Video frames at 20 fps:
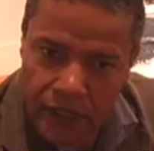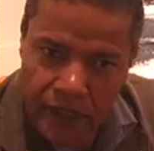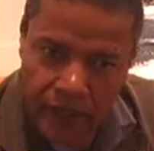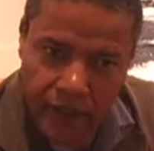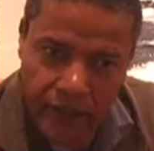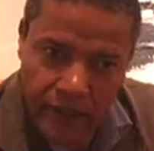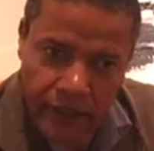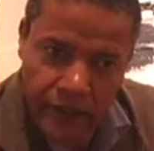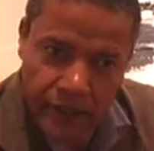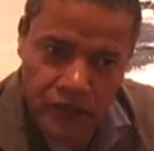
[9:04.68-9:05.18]
And
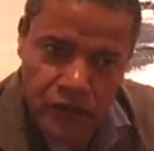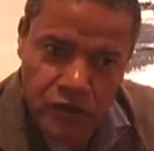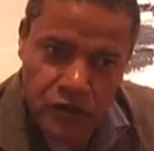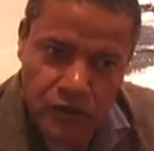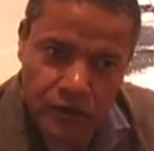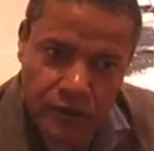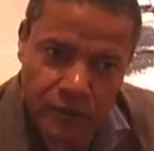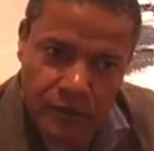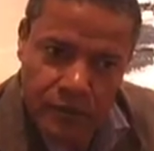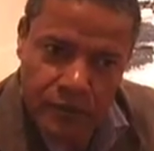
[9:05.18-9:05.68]
I heard
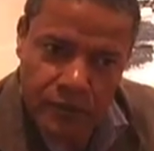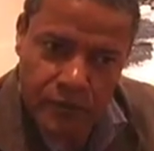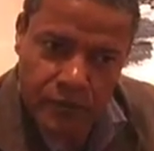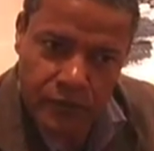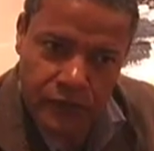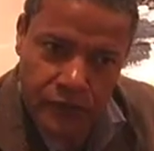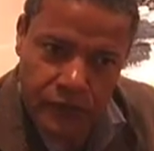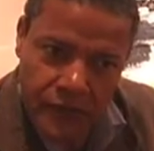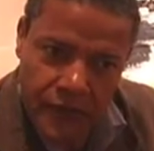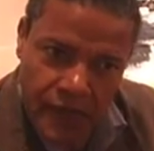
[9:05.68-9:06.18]
so many
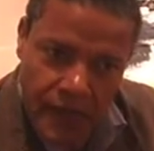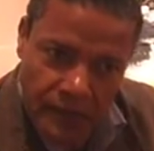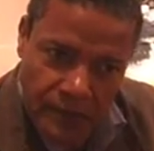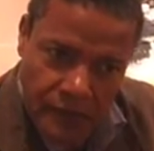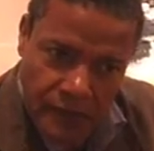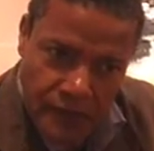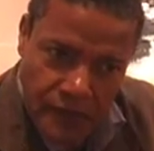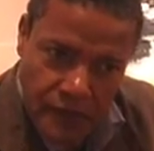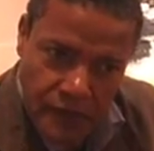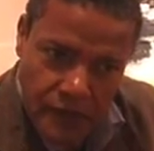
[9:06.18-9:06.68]
beautiful
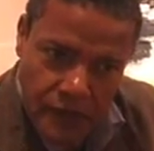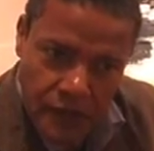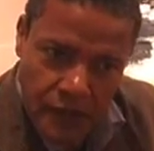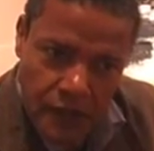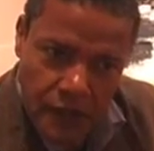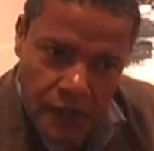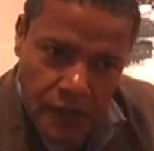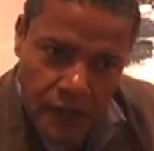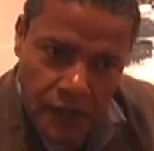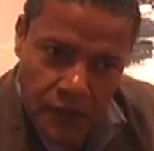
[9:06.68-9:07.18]
comments
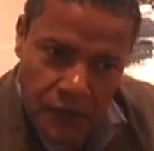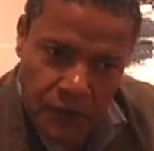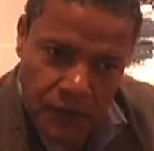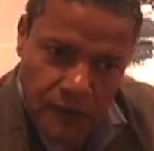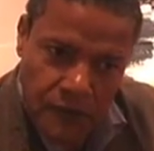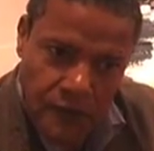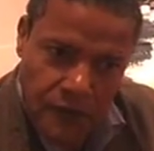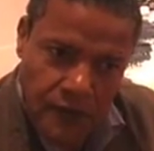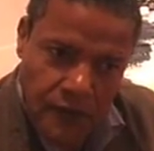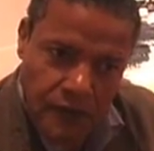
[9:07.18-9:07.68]

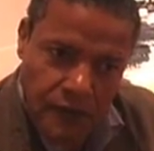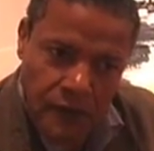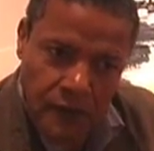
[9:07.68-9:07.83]
during